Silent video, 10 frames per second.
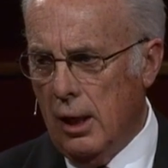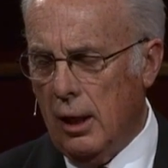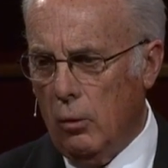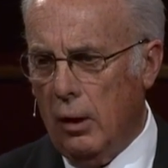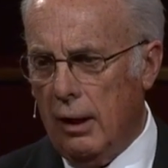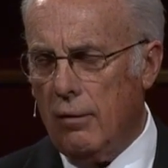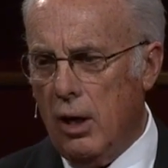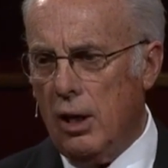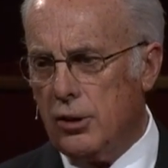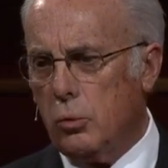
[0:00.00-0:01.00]
And
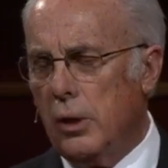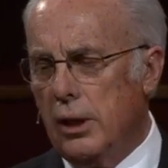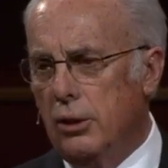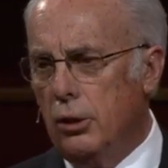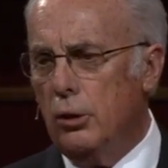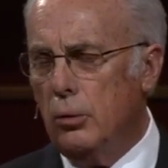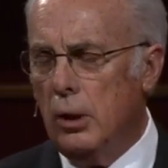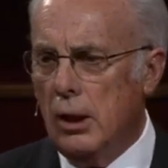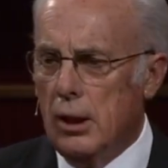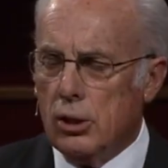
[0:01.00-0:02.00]
whatever else we
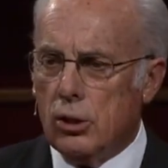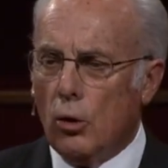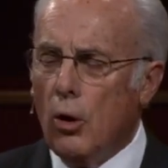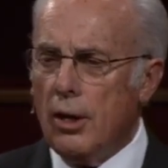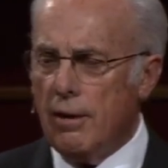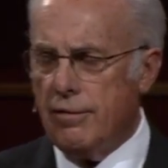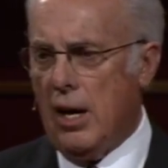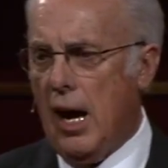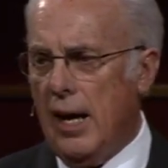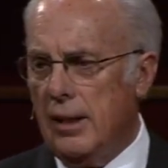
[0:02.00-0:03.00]
do short of
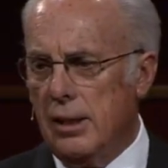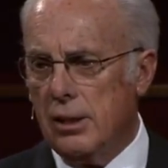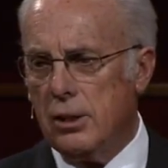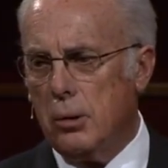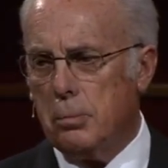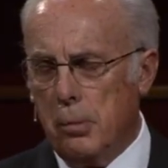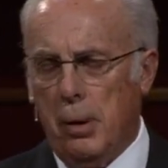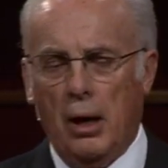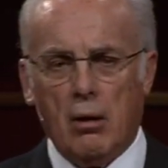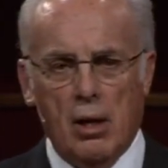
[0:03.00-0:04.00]
that is to
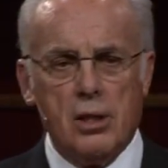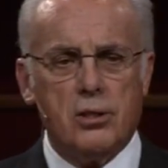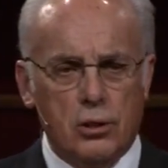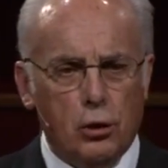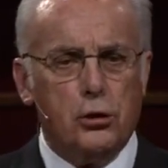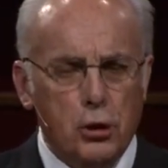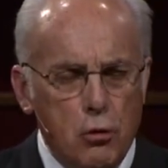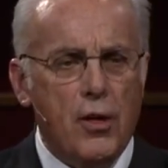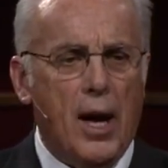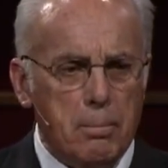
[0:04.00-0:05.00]
prepare us to
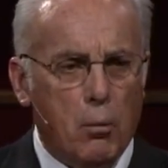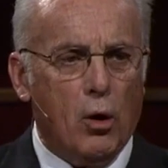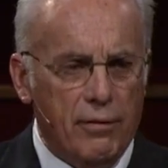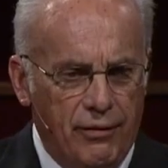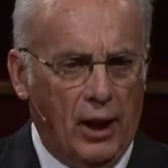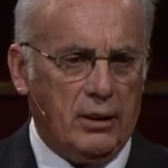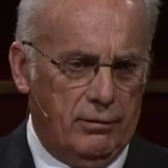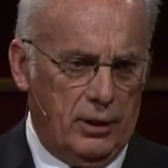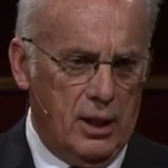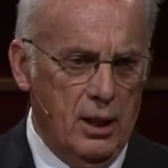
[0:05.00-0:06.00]
do that more
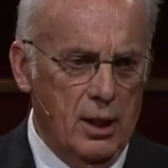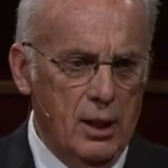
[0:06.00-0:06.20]
effectively.